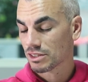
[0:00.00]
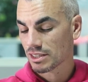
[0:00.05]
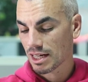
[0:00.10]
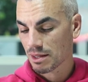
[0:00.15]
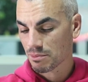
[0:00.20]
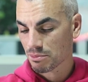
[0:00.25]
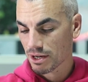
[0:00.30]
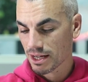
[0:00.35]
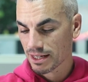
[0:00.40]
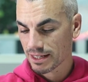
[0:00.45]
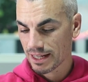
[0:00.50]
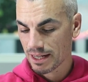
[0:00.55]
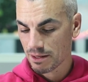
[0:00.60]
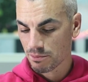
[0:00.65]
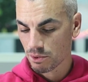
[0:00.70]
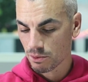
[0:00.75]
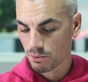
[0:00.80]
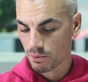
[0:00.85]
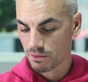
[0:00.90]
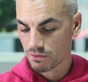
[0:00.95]
in that
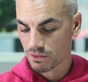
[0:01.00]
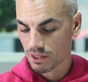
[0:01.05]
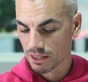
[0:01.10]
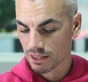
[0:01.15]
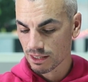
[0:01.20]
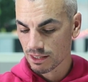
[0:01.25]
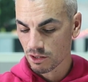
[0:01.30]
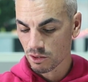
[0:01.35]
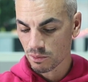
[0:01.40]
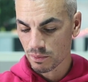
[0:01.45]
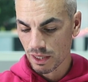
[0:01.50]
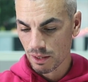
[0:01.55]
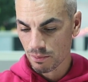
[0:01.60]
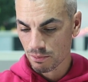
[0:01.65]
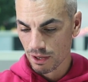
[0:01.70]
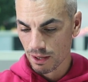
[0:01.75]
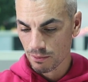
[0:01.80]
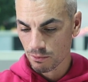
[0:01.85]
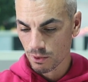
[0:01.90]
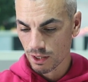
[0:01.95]
bracket, but we've done a little bit of
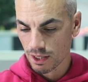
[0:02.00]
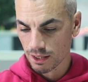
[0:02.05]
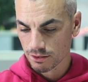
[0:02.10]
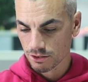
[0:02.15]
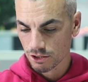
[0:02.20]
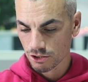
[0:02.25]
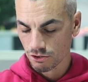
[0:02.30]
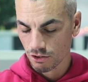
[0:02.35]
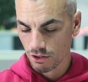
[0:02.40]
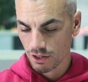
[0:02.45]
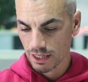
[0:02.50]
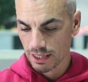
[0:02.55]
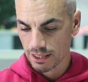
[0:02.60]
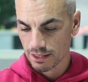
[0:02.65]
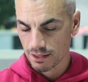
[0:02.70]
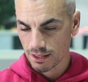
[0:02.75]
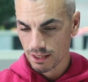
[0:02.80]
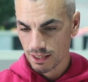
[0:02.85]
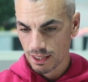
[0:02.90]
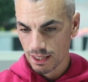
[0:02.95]
prep work to try
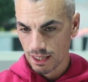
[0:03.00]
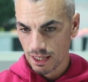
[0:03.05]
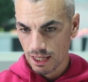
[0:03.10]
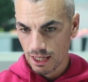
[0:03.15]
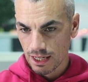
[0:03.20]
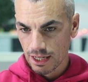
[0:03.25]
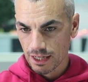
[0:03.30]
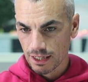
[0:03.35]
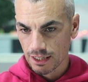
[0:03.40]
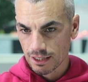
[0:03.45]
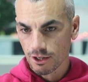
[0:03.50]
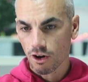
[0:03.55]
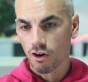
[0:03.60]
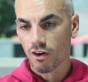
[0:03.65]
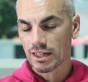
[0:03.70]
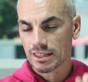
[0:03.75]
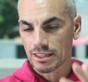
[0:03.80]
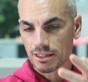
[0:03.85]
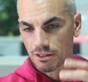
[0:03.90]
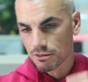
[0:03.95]
and
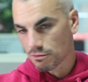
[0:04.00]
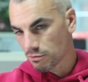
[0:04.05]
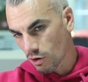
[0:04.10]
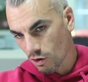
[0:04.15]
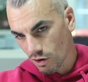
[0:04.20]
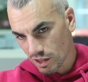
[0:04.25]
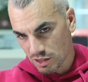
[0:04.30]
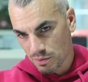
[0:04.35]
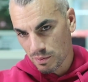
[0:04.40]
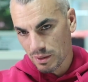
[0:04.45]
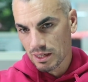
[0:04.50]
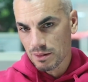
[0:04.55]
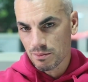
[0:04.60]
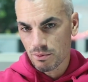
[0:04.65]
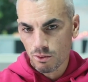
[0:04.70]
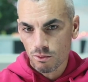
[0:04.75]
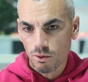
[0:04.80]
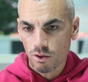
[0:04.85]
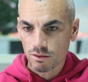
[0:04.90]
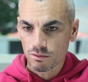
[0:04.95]
guide and advise
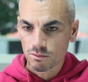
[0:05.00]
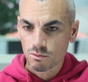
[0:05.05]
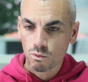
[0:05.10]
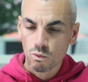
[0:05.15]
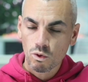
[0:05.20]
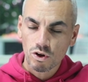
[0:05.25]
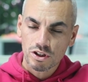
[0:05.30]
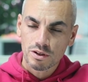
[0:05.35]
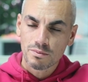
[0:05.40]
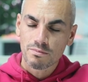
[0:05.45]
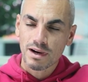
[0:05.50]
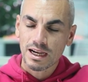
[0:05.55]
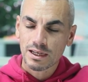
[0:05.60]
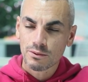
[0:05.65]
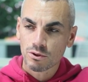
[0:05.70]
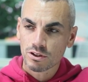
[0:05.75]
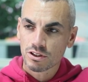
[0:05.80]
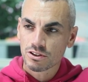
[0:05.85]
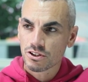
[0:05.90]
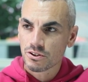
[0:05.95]
people on what you may
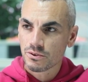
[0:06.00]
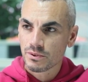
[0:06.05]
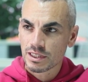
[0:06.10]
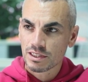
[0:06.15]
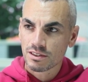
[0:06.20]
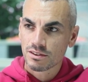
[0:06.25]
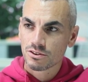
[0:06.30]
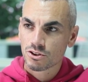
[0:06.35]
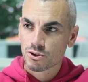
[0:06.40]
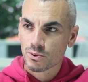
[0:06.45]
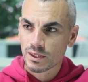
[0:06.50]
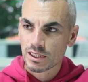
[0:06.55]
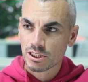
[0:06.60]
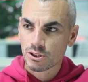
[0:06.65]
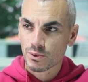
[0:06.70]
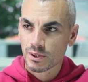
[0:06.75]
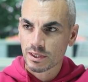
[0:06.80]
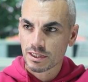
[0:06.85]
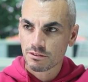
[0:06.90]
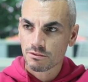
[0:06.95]
want to do in
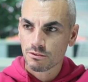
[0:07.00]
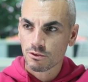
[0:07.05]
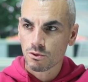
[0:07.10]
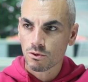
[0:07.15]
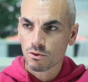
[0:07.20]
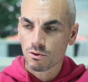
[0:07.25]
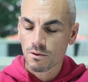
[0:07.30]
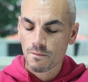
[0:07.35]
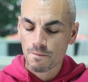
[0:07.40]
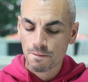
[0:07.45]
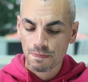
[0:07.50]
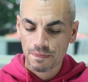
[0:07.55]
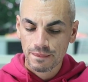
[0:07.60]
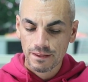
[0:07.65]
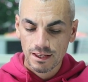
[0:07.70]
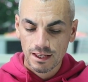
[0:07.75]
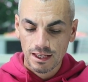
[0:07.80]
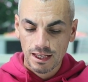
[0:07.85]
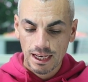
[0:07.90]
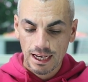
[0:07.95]
2024.
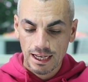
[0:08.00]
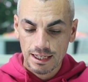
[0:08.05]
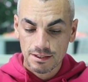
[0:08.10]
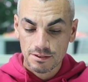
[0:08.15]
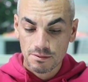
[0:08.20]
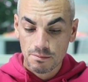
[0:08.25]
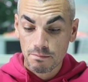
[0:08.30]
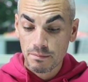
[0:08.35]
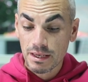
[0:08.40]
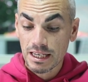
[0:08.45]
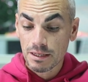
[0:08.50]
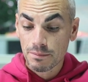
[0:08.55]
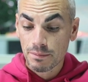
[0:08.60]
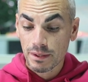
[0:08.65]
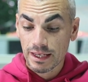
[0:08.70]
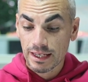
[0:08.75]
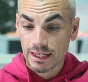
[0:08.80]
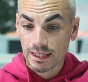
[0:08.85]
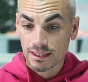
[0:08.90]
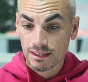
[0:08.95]
And me
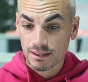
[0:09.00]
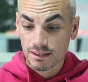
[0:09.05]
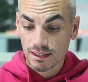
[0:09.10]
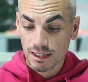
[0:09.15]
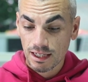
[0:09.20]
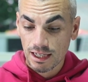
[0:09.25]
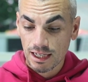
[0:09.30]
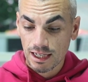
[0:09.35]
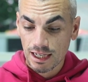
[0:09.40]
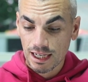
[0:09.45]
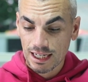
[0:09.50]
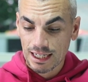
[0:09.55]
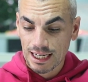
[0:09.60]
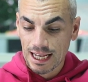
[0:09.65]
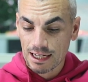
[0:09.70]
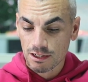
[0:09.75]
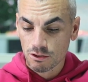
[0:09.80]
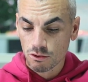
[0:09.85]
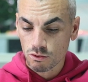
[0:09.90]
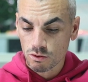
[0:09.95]
being a
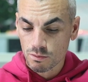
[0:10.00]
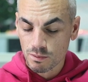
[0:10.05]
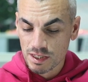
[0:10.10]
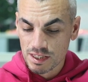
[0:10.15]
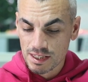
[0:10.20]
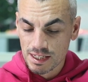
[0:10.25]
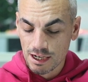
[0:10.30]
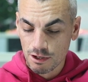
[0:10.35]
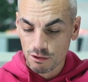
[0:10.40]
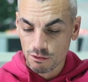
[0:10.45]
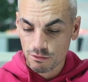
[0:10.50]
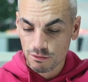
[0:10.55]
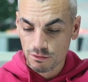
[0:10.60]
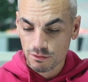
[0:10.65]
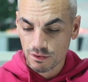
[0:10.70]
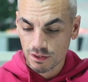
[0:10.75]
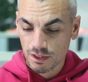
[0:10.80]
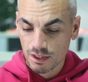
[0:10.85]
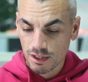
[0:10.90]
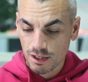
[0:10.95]
landlord myself,